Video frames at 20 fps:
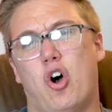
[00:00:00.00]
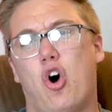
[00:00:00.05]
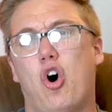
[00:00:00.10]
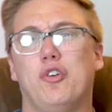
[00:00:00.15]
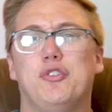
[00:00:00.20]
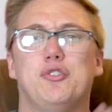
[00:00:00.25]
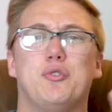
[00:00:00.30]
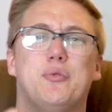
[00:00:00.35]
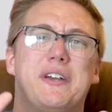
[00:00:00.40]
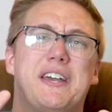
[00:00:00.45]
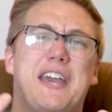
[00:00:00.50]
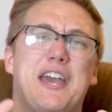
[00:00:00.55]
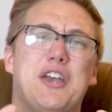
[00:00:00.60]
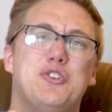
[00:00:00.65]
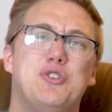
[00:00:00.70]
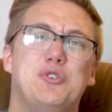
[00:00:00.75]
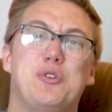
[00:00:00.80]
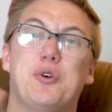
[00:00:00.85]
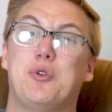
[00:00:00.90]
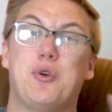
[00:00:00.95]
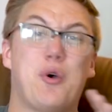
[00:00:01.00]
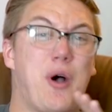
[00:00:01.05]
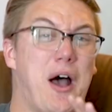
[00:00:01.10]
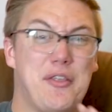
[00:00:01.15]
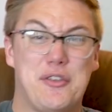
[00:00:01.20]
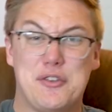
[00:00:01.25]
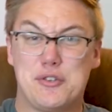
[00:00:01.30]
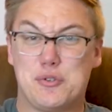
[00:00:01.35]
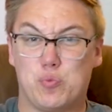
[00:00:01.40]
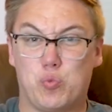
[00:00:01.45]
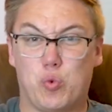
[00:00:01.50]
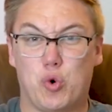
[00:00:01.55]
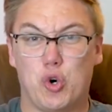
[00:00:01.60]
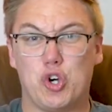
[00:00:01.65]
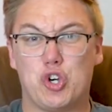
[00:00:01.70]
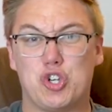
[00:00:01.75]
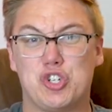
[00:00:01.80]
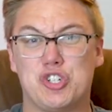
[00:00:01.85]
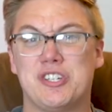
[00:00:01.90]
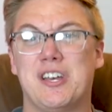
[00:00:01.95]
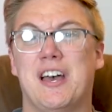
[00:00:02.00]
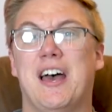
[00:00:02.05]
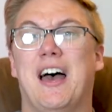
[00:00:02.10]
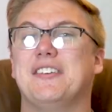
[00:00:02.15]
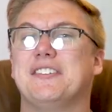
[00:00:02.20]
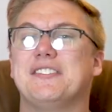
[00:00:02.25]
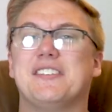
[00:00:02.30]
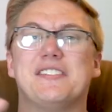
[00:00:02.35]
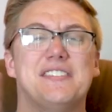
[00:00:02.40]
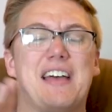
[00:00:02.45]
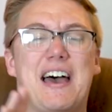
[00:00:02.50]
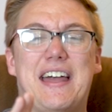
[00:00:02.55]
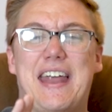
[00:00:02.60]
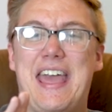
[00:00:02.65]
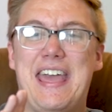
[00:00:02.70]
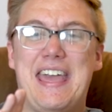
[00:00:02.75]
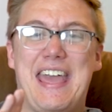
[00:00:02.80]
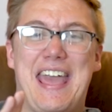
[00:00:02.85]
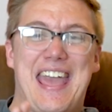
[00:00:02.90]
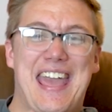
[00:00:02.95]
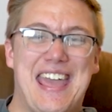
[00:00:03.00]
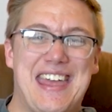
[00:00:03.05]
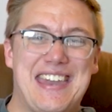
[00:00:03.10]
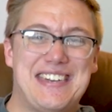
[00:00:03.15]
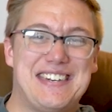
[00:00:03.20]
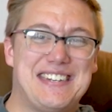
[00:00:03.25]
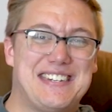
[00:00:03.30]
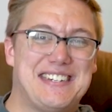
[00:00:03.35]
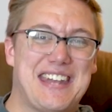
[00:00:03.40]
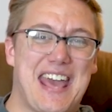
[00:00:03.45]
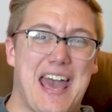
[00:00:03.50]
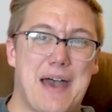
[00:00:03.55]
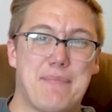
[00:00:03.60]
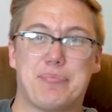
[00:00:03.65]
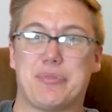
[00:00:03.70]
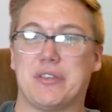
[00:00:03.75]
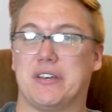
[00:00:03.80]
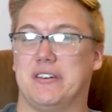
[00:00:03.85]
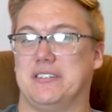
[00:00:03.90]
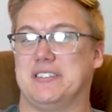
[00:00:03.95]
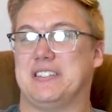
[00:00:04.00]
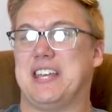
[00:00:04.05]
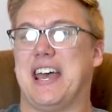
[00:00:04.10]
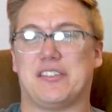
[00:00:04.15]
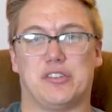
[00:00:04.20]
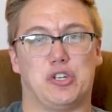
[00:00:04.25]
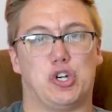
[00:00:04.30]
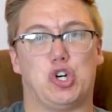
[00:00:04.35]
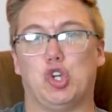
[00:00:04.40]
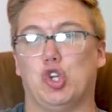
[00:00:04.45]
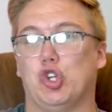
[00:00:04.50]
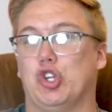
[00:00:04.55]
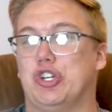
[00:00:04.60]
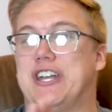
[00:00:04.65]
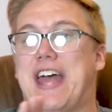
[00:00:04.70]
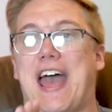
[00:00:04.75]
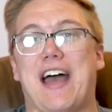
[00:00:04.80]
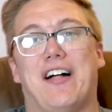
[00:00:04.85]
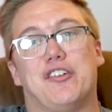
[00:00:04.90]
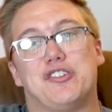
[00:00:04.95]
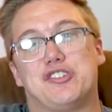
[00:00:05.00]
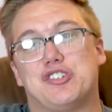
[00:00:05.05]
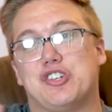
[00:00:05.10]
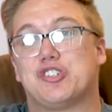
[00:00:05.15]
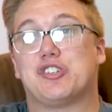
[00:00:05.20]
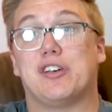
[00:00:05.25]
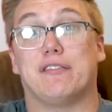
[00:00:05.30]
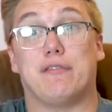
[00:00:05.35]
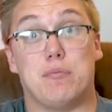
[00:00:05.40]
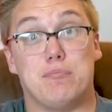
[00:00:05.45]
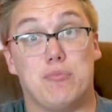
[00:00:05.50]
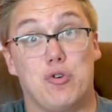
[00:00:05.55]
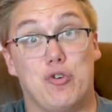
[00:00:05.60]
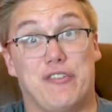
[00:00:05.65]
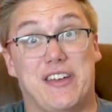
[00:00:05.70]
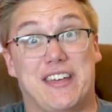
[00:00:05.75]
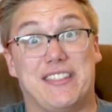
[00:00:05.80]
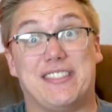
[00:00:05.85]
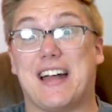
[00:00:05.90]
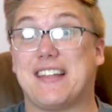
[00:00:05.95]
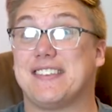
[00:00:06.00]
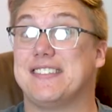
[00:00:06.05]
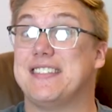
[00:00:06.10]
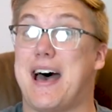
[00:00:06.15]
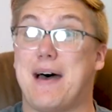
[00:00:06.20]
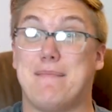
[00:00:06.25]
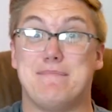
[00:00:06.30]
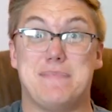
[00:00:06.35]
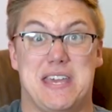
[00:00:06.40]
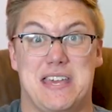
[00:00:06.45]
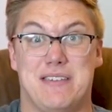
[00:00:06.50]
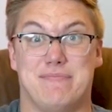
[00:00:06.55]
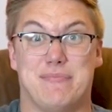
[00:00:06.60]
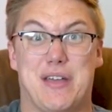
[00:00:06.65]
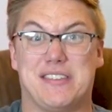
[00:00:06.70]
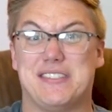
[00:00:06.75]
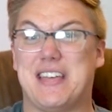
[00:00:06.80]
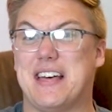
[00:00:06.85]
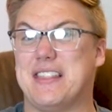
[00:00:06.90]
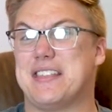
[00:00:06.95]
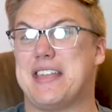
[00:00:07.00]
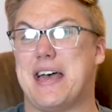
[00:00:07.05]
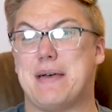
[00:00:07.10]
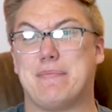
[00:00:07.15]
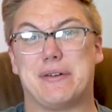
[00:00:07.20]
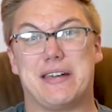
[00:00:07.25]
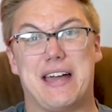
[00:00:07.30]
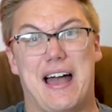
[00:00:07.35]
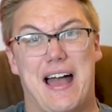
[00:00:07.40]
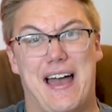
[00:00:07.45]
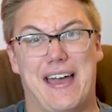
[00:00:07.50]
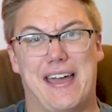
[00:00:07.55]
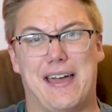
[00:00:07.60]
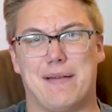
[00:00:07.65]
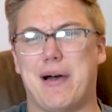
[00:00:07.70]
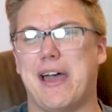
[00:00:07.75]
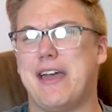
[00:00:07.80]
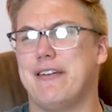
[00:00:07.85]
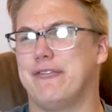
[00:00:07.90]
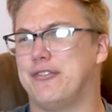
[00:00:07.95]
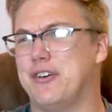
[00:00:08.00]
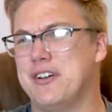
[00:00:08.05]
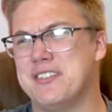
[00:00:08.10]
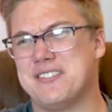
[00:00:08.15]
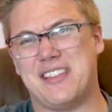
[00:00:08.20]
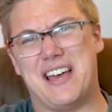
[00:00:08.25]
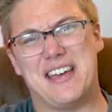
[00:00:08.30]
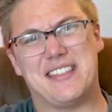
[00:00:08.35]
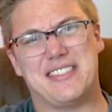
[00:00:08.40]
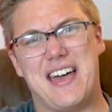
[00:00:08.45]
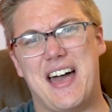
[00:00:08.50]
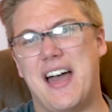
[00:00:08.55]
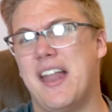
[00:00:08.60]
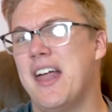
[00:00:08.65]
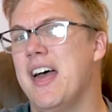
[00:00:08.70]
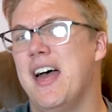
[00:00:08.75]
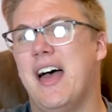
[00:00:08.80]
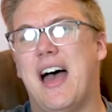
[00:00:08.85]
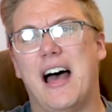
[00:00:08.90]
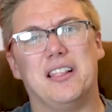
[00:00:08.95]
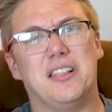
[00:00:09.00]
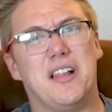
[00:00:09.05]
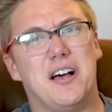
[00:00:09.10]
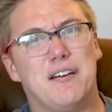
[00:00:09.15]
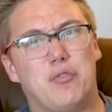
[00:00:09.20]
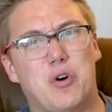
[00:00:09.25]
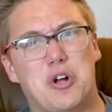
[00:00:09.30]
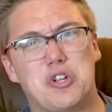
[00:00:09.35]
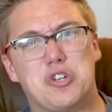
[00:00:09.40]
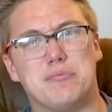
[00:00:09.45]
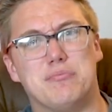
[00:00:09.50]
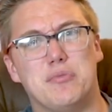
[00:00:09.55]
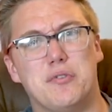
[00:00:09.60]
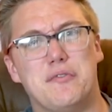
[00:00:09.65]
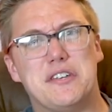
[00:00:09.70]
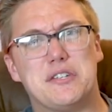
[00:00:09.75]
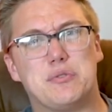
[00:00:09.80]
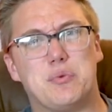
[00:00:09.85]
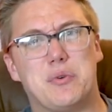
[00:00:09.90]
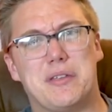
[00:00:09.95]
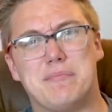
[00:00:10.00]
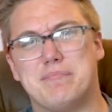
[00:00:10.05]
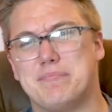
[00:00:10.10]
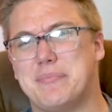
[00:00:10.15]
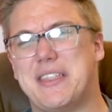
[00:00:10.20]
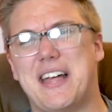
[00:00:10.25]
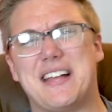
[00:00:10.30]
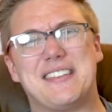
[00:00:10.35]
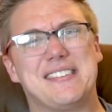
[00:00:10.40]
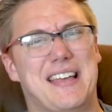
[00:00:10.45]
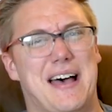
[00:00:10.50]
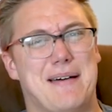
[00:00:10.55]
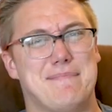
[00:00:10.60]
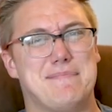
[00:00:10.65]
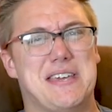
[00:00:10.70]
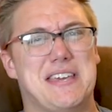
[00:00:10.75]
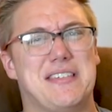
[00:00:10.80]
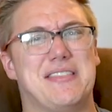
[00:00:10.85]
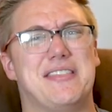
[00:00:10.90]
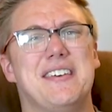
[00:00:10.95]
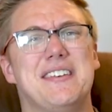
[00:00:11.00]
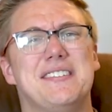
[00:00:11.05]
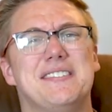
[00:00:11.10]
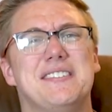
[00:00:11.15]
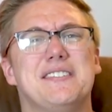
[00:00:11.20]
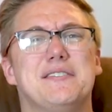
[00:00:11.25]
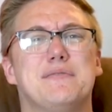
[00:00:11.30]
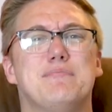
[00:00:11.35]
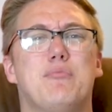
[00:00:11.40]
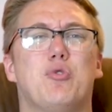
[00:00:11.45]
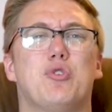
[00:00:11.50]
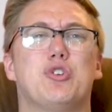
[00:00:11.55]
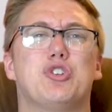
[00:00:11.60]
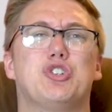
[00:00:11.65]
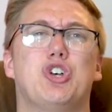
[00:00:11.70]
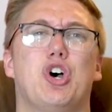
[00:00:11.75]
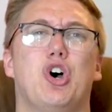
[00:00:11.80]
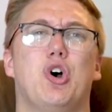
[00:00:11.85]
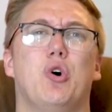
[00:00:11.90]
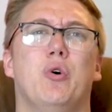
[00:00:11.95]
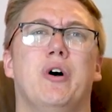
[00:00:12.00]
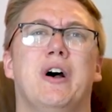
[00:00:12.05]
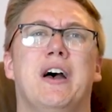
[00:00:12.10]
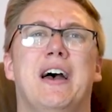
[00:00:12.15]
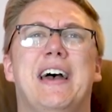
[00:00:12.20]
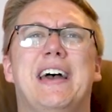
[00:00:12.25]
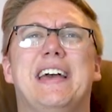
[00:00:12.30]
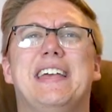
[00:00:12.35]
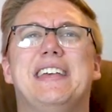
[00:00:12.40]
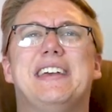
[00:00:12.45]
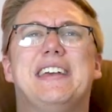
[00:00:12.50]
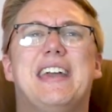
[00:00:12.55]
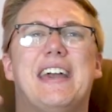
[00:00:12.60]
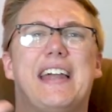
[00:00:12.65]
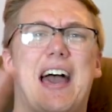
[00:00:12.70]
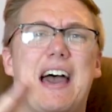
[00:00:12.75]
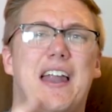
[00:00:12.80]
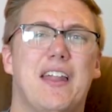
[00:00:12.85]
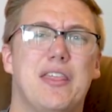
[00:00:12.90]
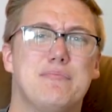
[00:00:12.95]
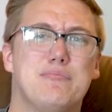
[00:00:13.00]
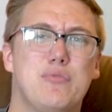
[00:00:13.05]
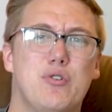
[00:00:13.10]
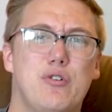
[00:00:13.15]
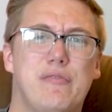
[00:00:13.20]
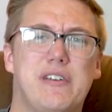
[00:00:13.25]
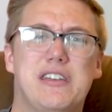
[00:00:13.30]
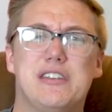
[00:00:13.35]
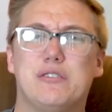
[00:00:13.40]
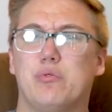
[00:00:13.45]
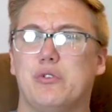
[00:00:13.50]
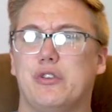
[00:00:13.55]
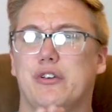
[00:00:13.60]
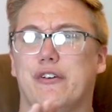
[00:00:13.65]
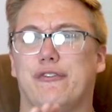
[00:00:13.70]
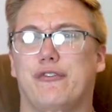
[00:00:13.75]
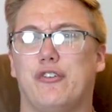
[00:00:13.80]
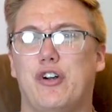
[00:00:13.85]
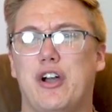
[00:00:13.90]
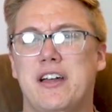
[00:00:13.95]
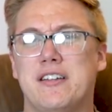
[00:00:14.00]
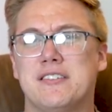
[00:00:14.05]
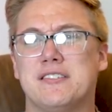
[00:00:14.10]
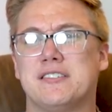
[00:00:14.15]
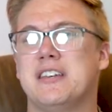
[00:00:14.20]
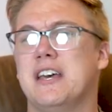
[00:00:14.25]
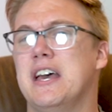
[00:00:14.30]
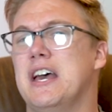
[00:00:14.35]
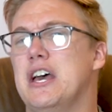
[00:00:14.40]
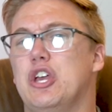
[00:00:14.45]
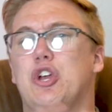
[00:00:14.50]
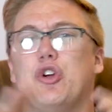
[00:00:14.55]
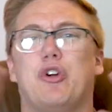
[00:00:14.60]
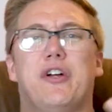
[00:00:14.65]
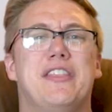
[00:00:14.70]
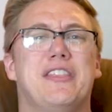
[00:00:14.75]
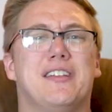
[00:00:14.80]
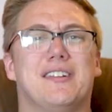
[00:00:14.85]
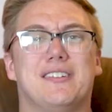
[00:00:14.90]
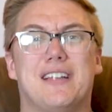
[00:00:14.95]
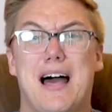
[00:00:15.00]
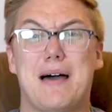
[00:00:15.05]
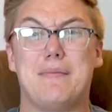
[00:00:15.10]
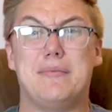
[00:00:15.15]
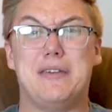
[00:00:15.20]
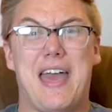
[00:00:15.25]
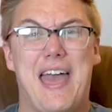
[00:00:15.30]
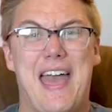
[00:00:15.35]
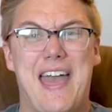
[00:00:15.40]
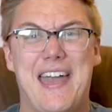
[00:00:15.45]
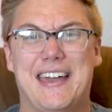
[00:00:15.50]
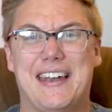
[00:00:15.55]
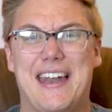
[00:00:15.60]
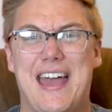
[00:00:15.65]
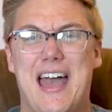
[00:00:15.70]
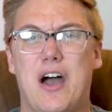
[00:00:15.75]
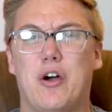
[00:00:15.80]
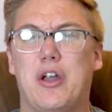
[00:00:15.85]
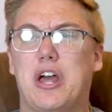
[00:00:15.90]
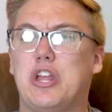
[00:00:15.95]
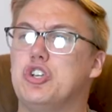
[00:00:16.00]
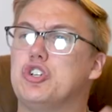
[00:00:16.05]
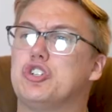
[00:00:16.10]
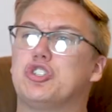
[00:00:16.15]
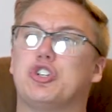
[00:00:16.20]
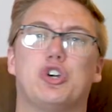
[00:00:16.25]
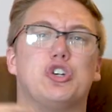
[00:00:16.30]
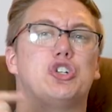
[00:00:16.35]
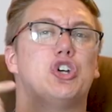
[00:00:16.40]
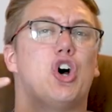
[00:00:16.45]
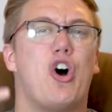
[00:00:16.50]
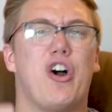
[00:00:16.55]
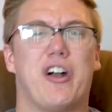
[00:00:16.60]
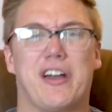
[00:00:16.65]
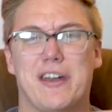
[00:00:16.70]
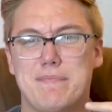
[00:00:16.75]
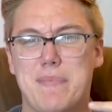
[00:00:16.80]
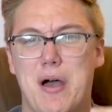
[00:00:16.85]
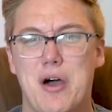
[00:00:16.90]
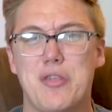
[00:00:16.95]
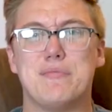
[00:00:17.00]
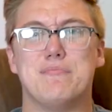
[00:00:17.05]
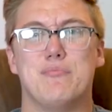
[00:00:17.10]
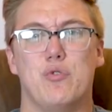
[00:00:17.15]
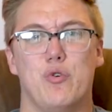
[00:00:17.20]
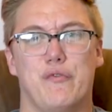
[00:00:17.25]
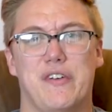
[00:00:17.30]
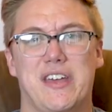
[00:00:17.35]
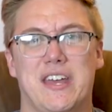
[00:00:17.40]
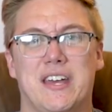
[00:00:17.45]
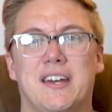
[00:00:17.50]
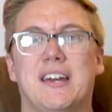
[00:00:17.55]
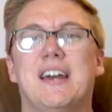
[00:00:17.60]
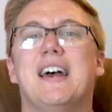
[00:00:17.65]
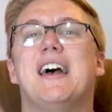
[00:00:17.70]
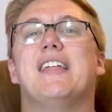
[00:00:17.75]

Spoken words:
Also, in case you don't know how this works, this is not an in-depth technical analysis of a movie. That's not me. That's not the type of guy I am. I have friends like that. I love watching movies with them, but that's not me. This is more so you get out of the movies with your friends, you're in the lobby hanging out, and you start talking about the movie.